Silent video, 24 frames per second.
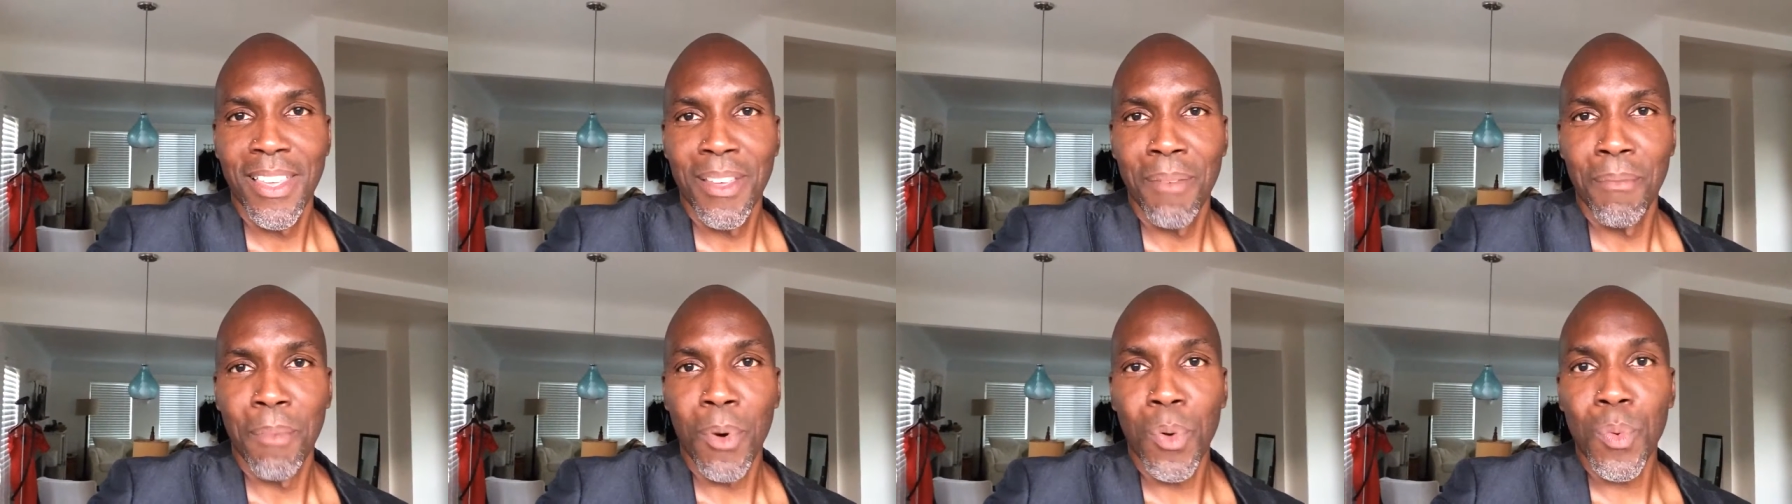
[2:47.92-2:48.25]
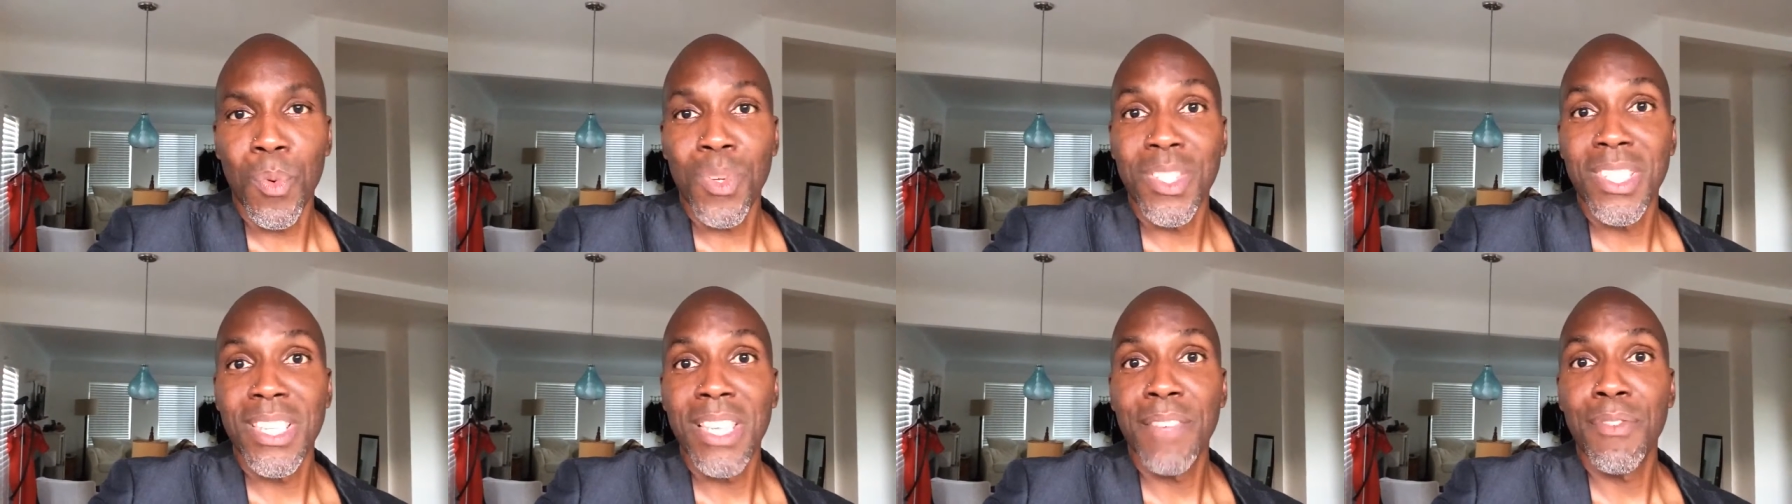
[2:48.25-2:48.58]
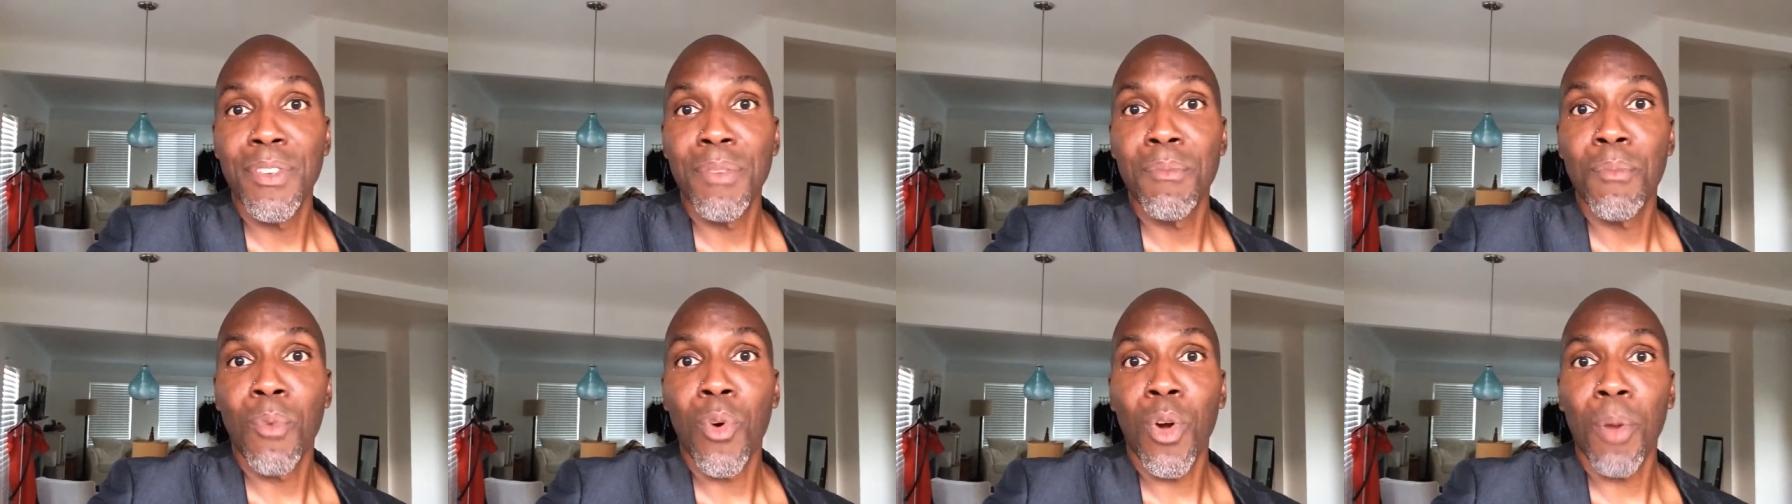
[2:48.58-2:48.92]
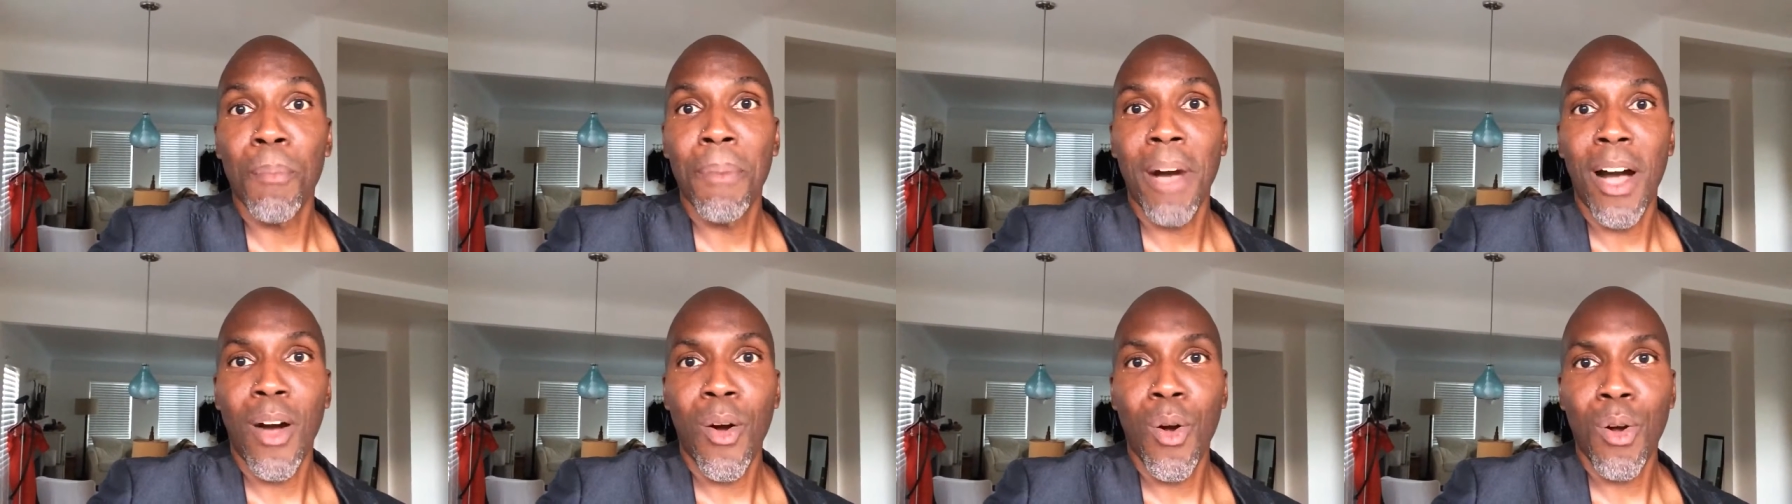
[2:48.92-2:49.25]
But what's even more
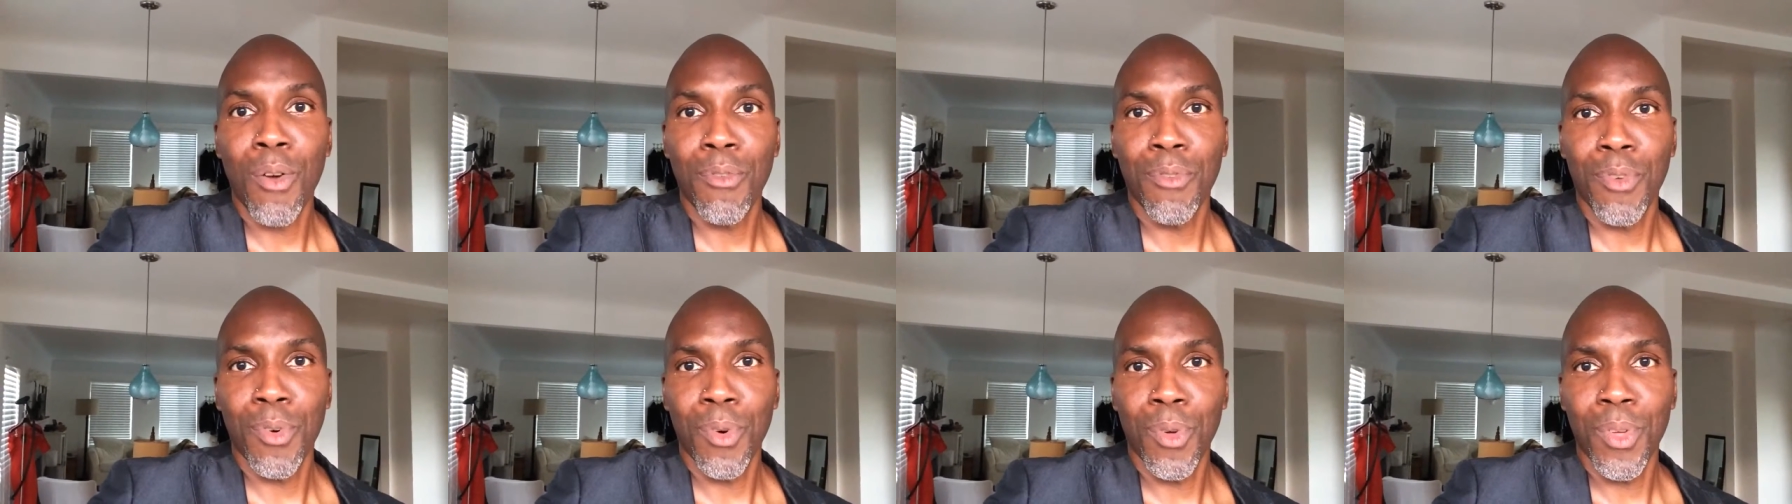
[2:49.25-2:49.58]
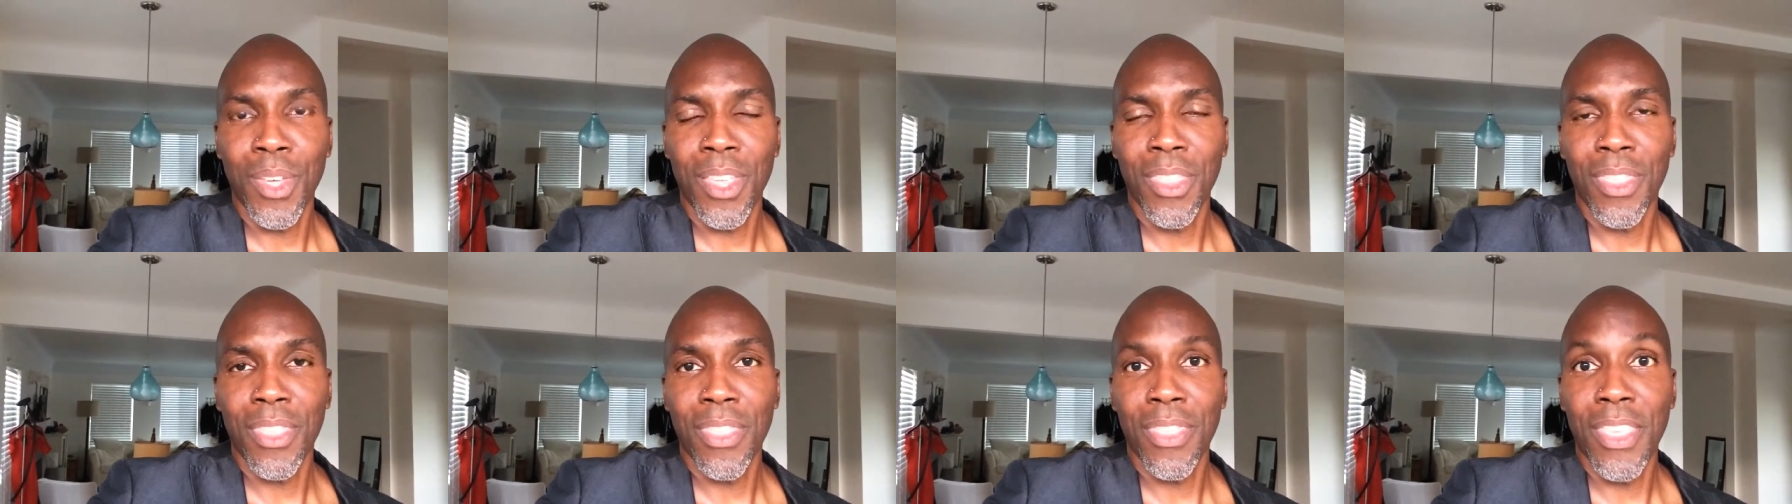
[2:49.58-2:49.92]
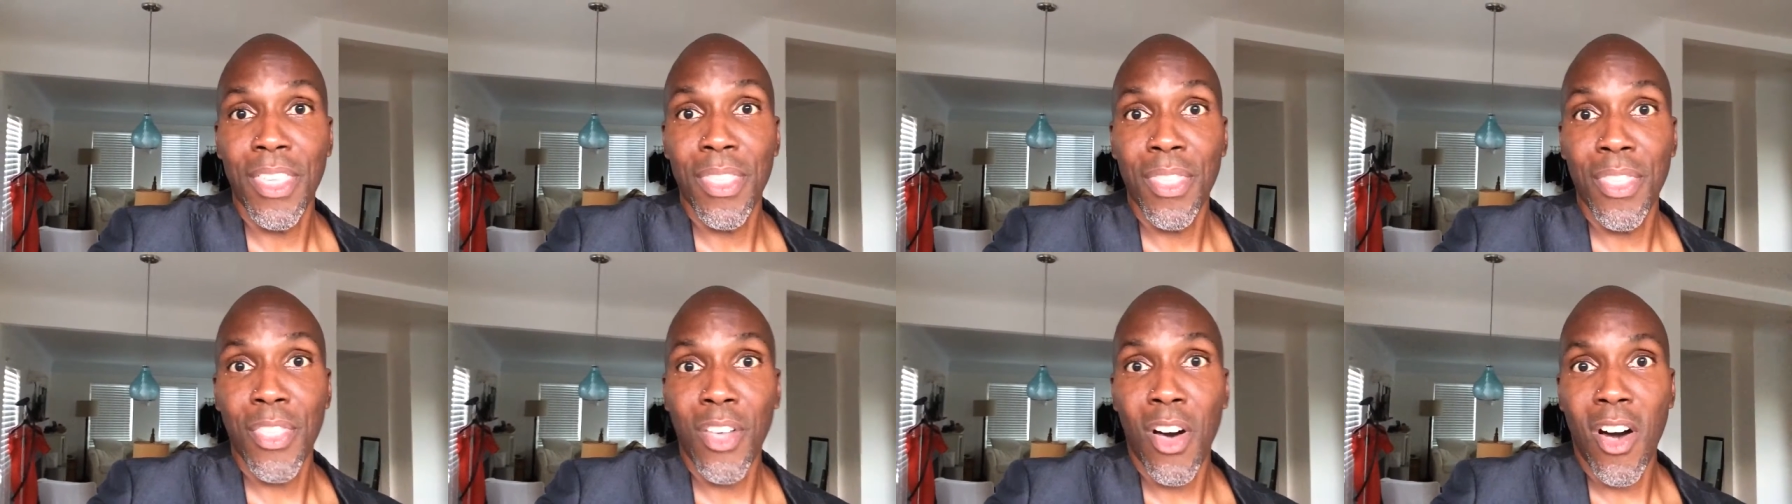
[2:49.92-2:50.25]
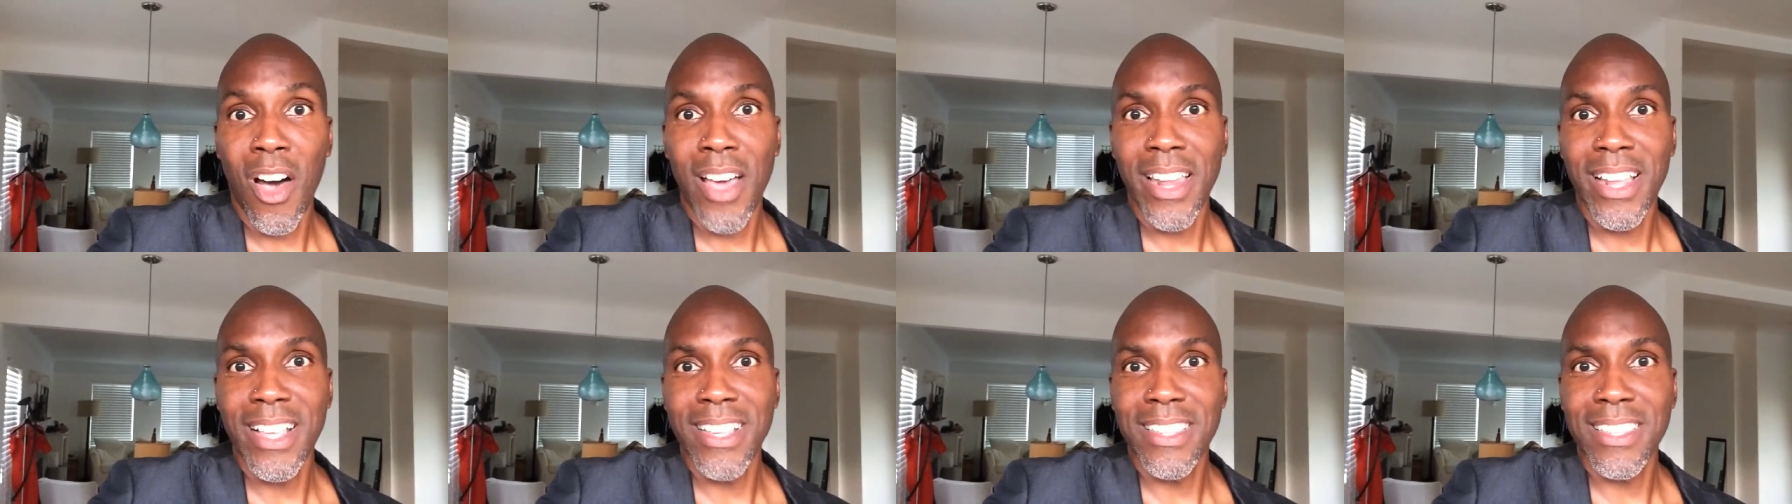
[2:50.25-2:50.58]
powerful in, than
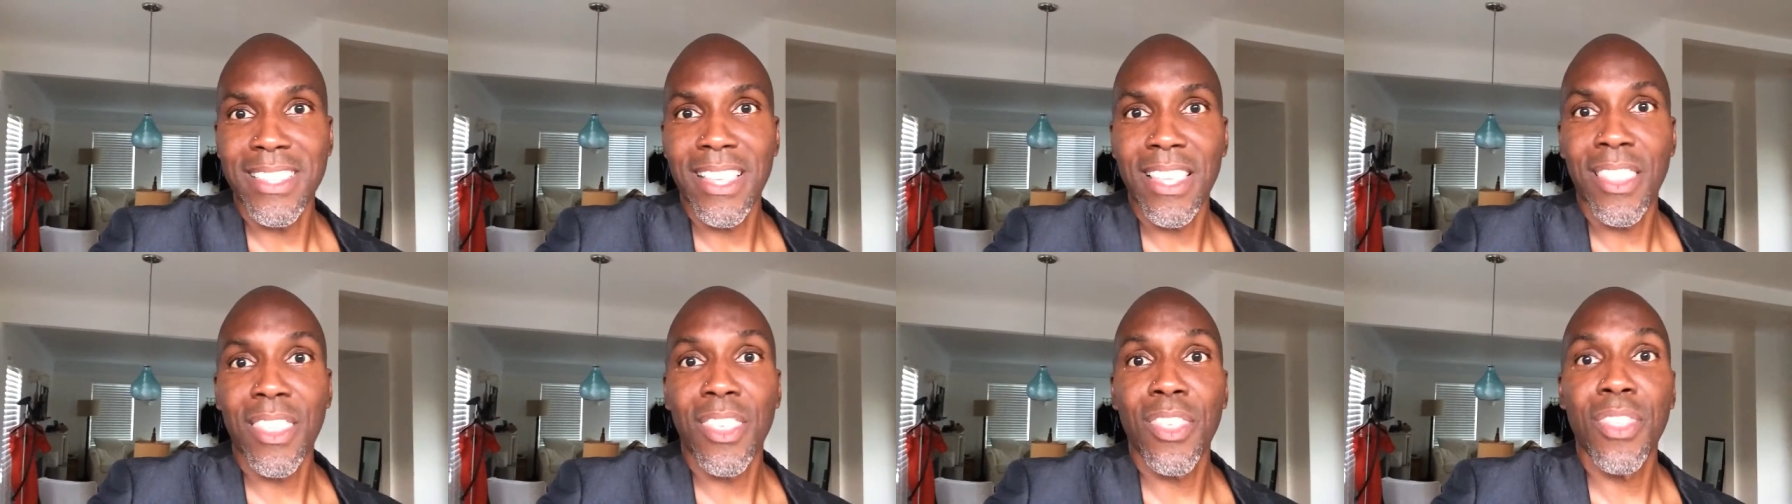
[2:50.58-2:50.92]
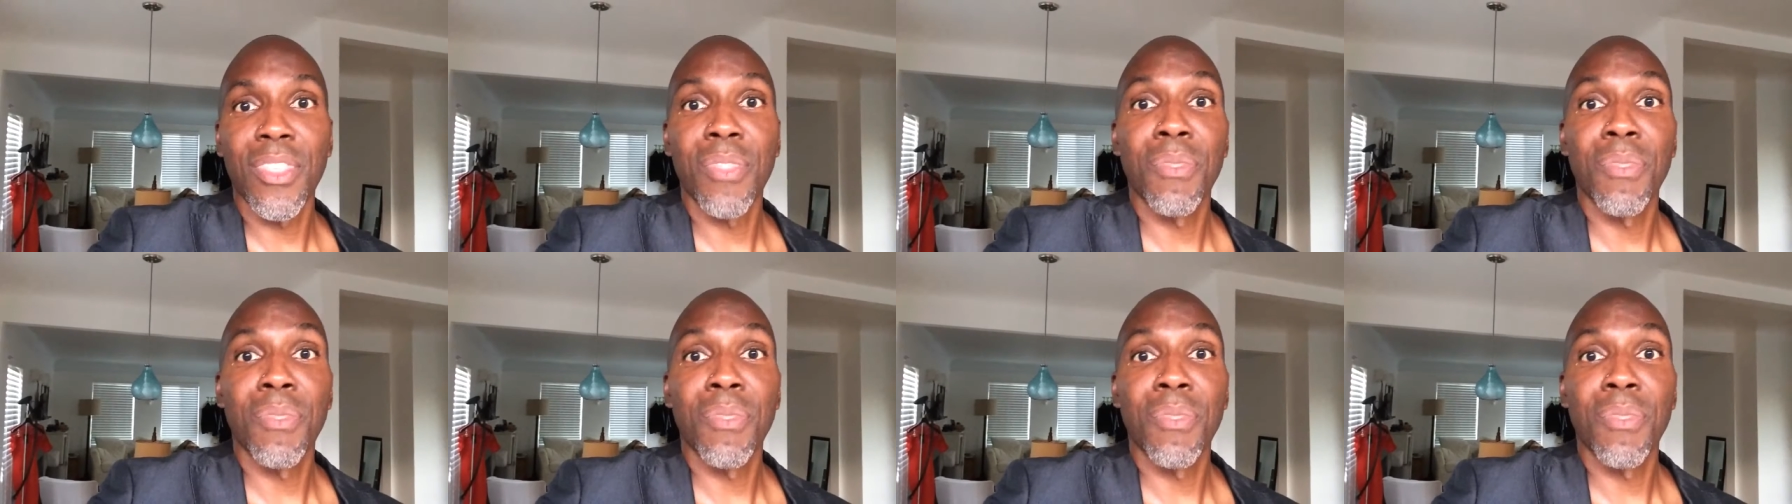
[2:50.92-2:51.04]
thought is the